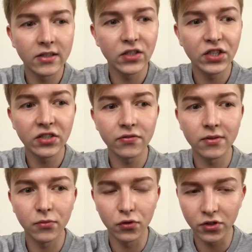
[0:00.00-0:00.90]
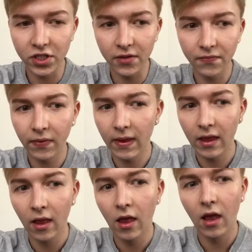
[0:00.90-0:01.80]
She's from Russia,
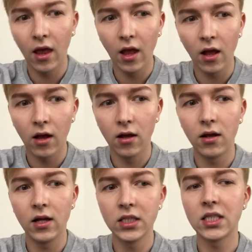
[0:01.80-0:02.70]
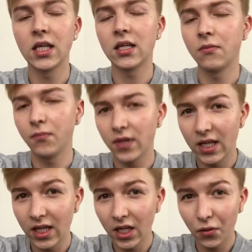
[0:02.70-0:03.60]
and like in
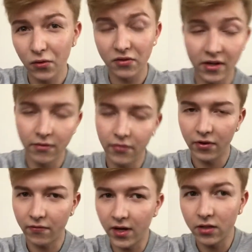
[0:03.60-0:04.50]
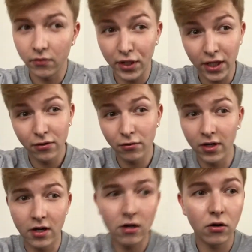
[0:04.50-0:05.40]
beginning was everything fine, okay, new
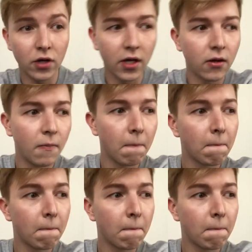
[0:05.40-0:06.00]
girl, okay.